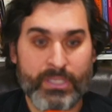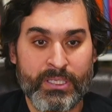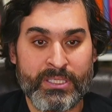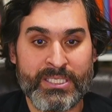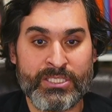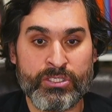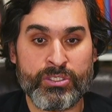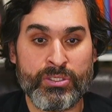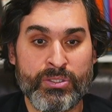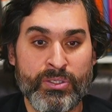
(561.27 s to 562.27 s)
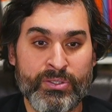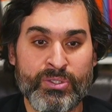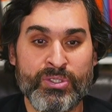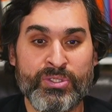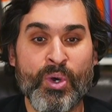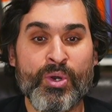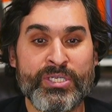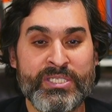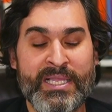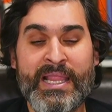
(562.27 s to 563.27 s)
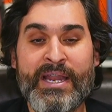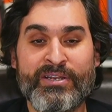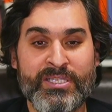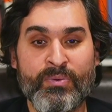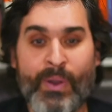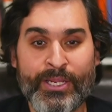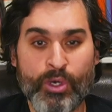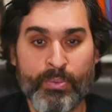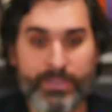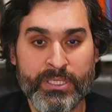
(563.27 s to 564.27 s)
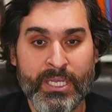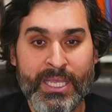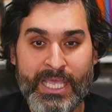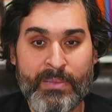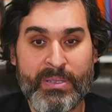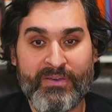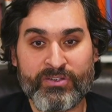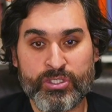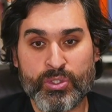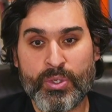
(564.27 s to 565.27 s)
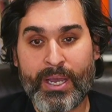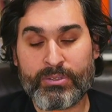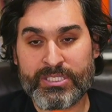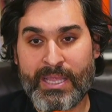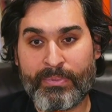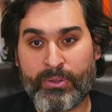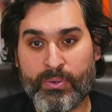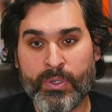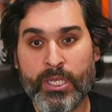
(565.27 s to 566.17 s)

it says the door is hilariously wide open. EPF can show you how to step through.